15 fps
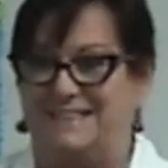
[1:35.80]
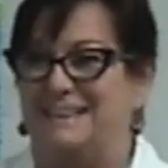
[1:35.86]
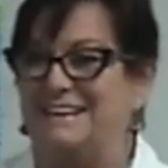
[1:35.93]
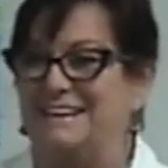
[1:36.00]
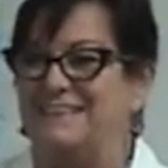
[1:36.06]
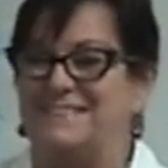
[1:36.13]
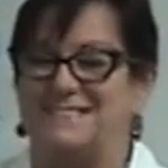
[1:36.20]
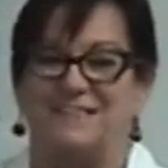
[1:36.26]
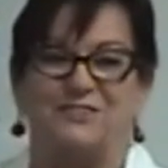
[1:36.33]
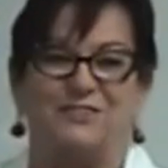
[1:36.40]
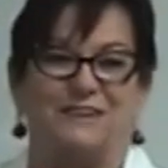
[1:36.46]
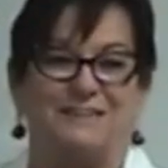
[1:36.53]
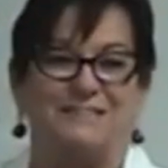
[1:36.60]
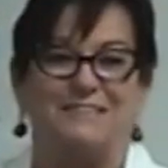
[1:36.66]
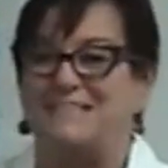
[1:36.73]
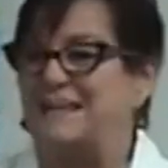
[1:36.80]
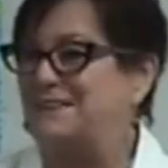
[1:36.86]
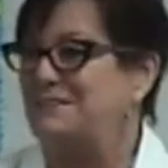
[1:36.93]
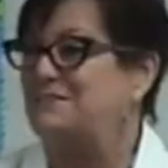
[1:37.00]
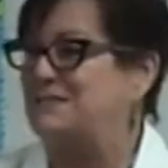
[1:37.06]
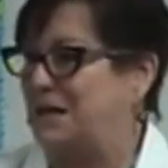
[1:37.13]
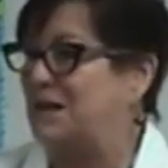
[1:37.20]
And so she said, "I just had to
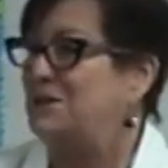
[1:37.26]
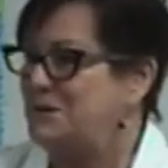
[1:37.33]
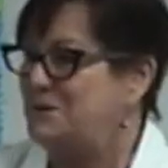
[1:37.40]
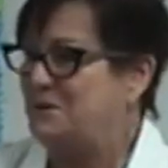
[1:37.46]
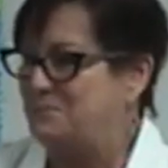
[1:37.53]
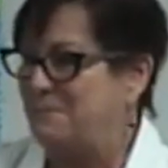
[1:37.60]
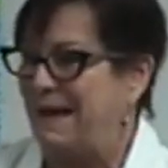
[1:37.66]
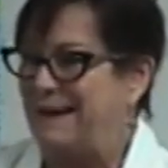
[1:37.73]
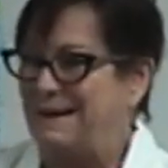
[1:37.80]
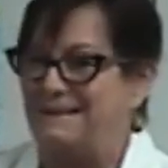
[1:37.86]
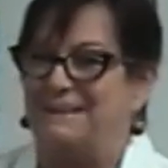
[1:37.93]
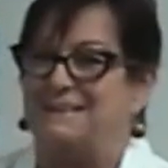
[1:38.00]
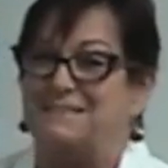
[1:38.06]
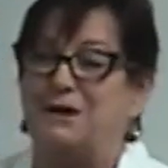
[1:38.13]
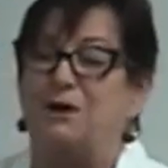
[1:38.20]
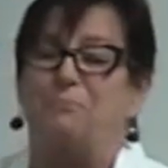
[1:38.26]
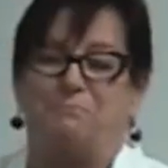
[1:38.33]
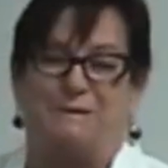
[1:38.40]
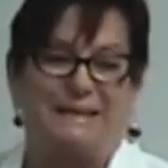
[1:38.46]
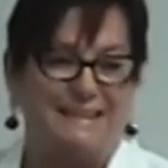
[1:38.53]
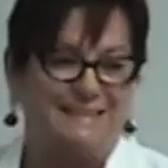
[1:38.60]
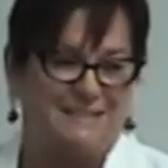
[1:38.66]
tell you about it." And I said, "Oh,
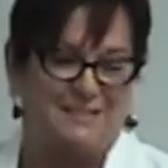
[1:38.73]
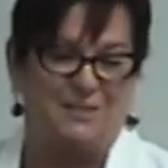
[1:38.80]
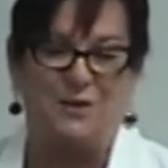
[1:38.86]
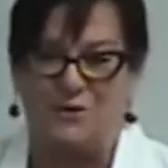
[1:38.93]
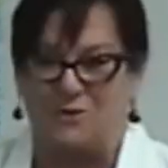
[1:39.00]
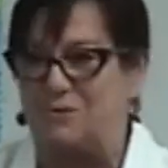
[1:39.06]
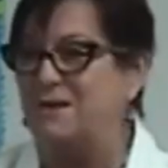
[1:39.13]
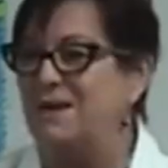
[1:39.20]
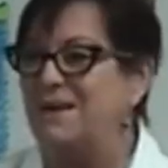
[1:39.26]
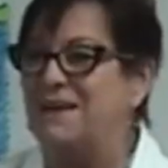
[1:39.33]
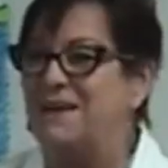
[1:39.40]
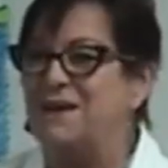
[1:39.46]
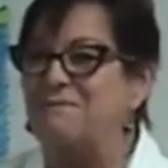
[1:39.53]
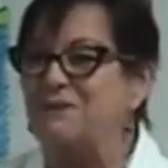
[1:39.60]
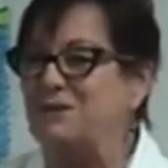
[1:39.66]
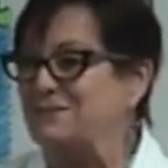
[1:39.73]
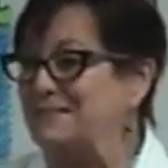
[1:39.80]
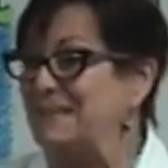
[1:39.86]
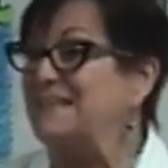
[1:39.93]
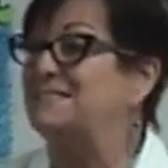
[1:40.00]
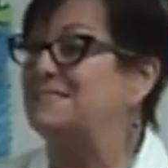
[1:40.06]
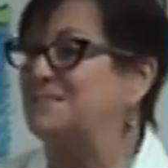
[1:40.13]
please do." Because
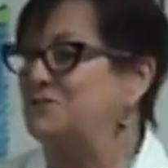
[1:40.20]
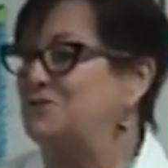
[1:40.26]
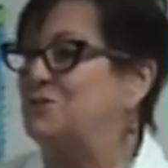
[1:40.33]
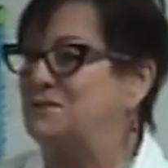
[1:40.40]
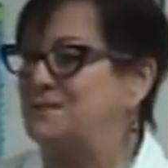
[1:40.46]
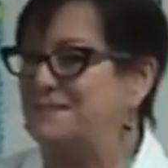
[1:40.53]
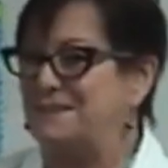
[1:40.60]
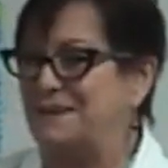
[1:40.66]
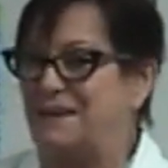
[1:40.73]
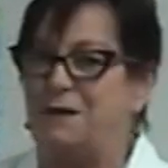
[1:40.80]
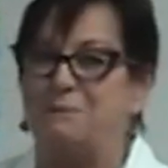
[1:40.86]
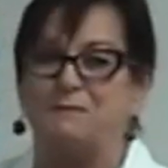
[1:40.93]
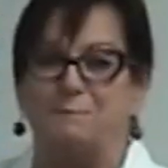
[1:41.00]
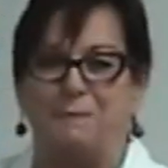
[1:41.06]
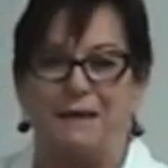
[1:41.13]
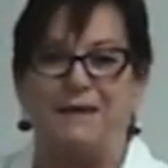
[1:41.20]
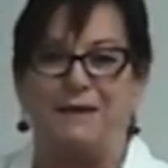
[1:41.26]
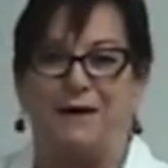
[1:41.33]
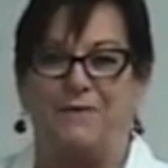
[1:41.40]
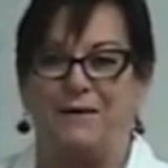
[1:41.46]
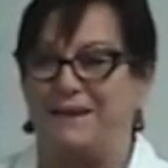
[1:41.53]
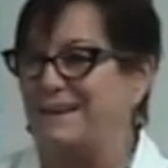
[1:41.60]
that's the juice that keeps me
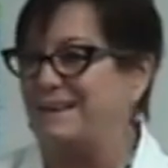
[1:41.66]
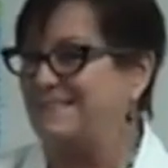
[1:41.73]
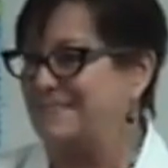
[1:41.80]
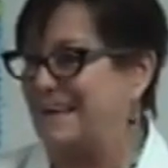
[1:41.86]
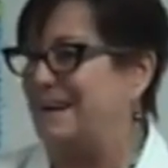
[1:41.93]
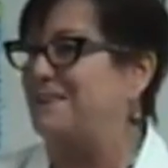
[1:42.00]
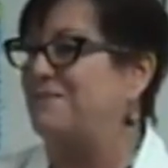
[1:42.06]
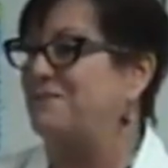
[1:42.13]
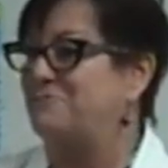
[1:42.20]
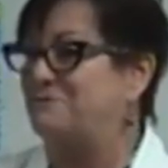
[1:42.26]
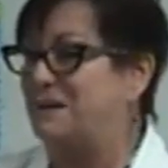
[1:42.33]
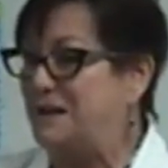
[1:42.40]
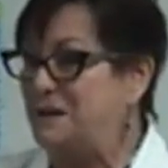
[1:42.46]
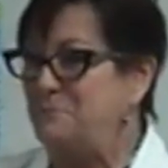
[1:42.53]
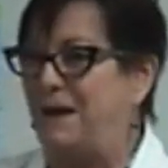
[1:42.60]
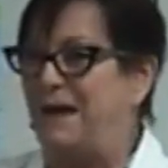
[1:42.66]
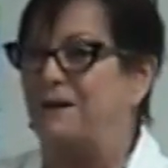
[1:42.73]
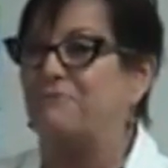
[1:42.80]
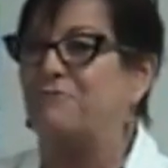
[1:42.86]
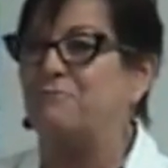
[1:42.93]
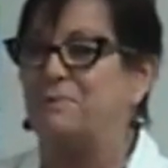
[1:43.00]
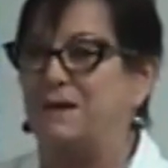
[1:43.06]
going, is getting the feedback
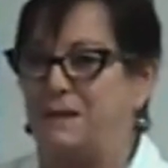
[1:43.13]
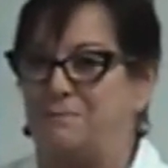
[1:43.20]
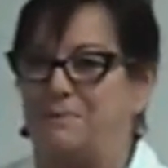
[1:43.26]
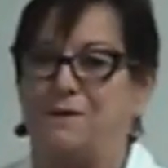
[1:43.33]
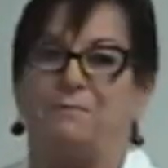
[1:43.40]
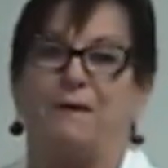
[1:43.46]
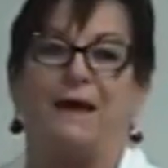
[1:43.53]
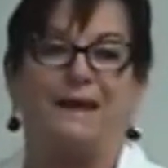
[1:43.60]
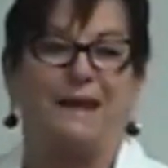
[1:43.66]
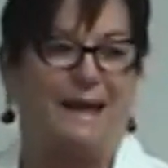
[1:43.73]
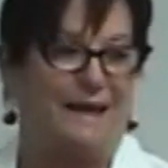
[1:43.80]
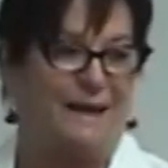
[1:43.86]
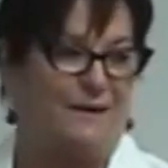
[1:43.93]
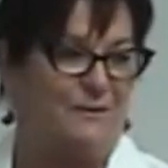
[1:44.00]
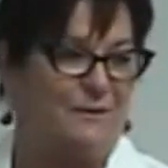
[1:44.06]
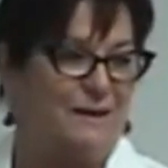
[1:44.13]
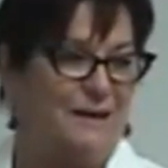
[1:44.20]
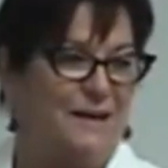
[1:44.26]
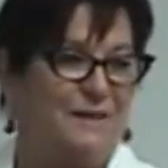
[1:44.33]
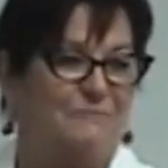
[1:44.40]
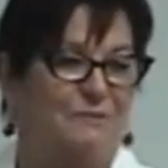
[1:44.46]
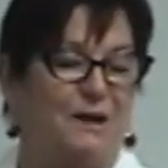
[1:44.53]
from people about
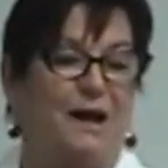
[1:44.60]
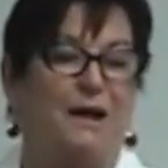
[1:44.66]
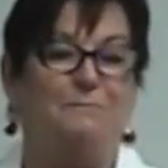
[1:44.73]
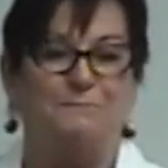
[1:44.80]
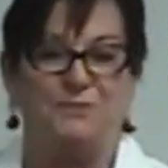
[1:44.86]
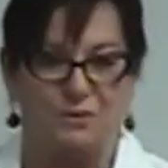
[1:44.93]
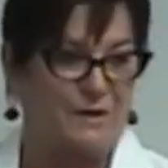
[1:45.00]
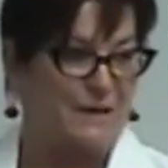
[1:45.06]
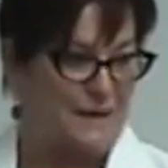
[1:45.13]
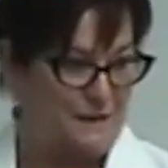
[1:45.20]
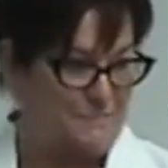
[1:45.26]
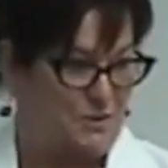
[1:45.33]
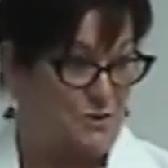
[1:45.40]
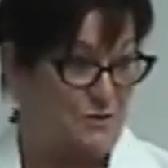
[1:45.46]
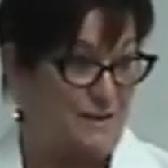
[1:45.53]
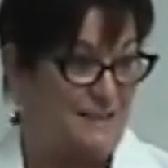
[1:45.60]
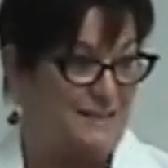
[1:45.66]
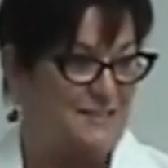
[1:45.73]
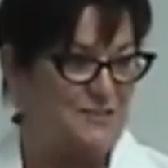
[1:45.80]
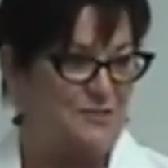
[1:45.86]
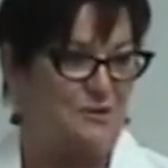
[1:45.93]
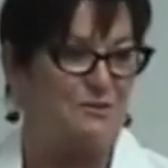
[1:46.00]
what I'm doing. And I'm sure that's
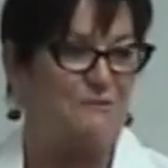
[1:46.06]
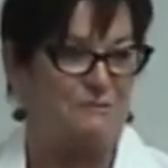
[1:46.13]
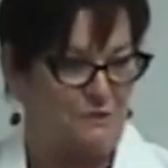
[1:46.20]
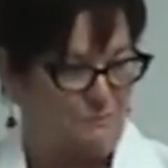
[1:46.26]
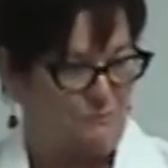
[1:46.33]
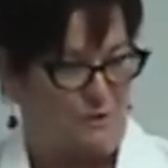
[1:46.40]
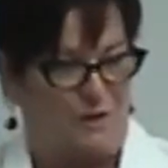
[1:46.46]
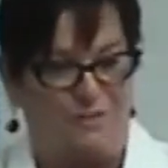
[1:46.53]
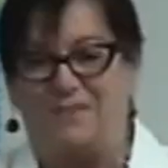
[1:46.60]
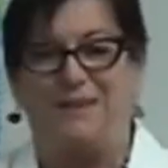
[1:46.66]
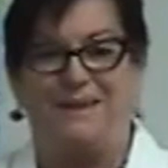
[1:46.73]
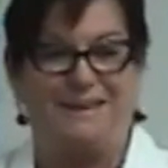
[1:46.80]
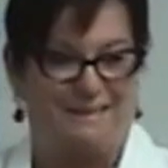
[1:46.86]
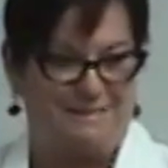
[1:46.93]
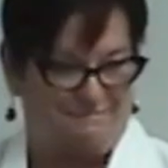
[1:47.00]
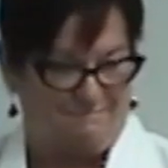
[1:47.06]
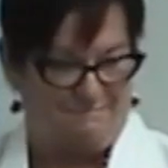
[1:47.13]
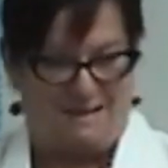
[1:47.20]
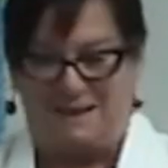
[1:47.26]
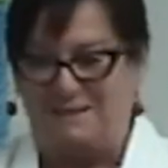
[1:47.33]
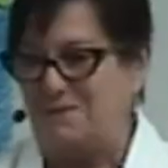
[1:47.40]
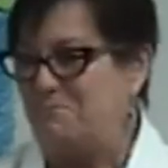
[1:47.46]
true for Rothy and
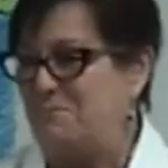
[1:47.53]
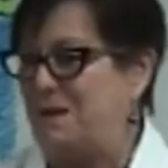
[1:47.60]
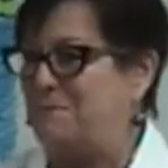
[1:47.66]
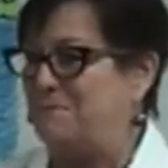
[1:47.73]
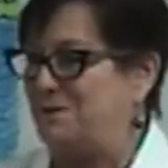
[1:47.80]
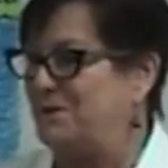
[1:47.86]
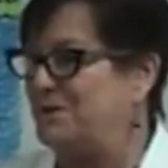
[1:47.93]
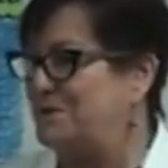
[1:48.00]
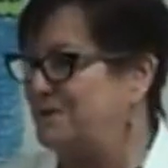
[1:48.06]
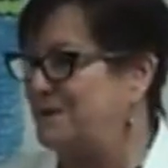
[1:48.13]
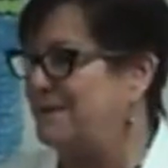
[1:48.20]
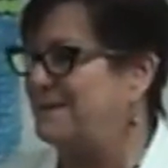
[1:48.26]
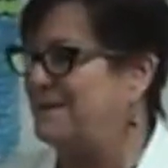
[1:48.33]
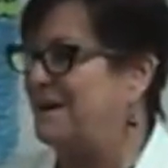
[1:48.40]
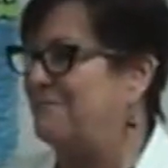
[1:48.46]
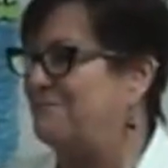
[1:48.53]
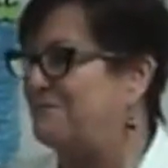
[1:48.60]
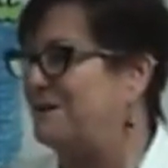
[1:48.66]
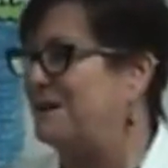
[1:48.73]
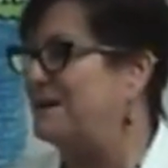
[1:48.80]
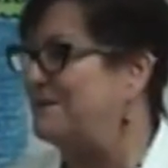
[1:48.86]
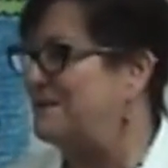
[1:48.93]
other people who
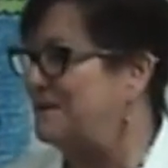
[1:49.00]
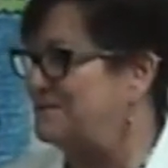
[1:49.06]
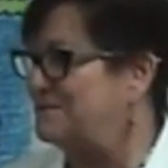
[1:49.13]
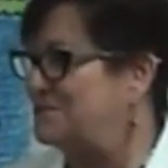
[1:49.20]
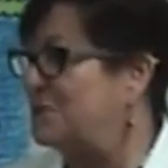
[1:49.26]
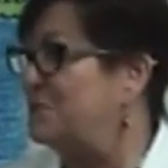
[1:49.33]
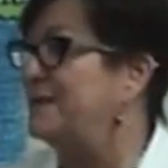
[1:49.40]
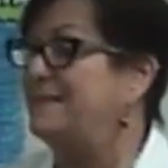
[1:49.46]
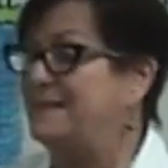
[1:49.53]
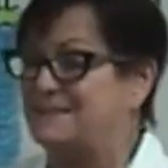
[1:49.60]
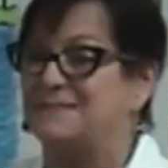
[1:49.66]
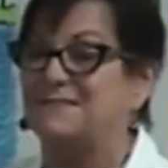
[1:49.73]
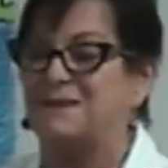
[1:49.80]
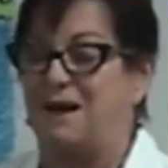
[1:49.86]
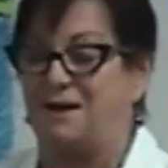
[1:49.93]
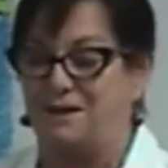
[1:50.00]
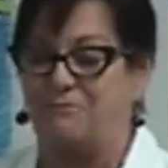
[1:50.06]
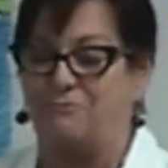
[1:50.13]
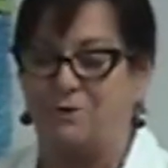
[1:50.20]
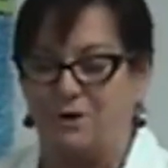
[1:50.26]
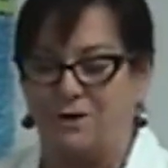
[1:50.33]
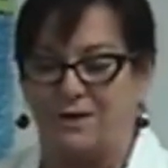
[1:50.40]
are doing this kind of
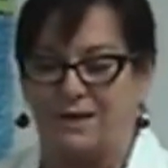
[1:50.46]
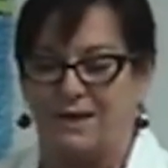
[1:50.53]
work.